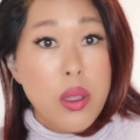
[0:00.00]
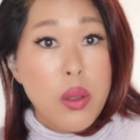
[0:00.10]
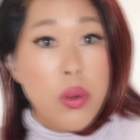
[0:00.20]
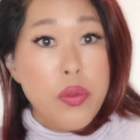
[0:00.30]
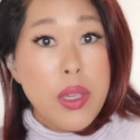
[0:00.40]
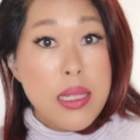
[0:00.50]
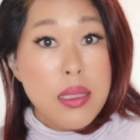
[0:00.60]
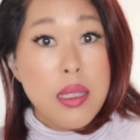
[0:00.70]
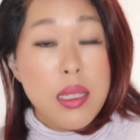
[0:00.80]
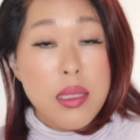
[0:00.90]
We're
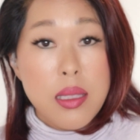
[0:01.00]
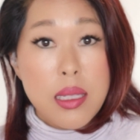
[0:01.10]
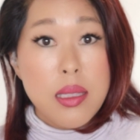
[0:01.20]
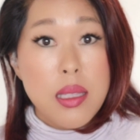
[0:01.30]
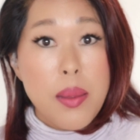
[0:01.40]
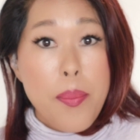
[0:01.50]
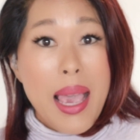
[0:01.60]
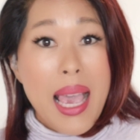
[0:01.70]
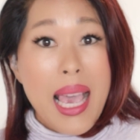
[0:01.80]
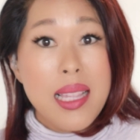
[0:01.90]
facing the sixth
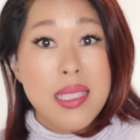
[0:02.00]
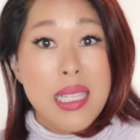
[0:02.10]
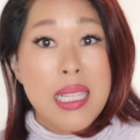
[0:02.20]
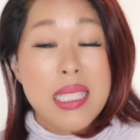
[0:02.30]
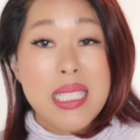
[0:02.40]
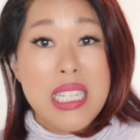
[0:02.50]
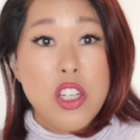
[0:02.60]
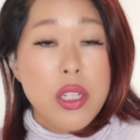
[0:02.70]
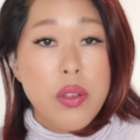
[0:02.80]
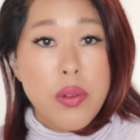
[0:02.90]
mass
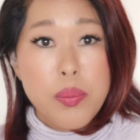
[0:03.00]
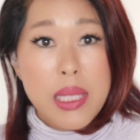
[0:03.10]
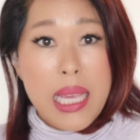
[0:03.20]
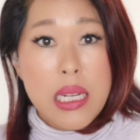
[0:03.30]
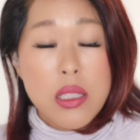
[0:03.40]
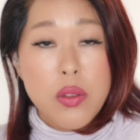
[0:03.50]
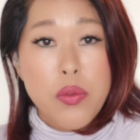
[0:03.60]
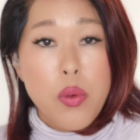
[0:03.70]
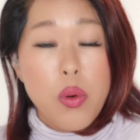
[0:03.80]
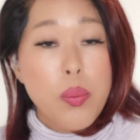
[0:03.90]
extinction of our planet's
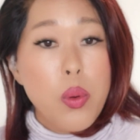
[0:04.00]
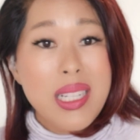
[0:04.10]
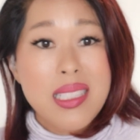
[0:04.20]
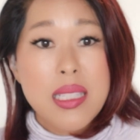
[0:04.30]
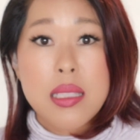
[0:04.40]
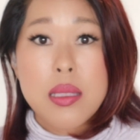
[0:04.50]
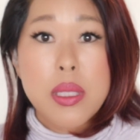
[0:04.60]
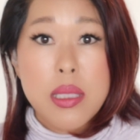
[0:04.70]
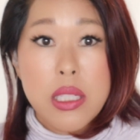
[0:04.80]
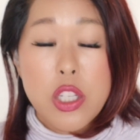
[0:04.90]
four point six
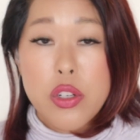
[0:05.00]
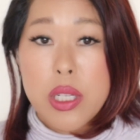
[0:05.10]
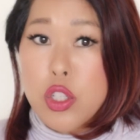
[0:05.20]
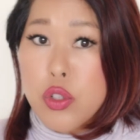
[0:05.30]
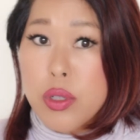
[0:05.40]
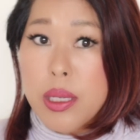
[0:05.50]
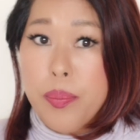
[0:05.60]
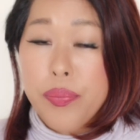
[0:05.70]
billion year history.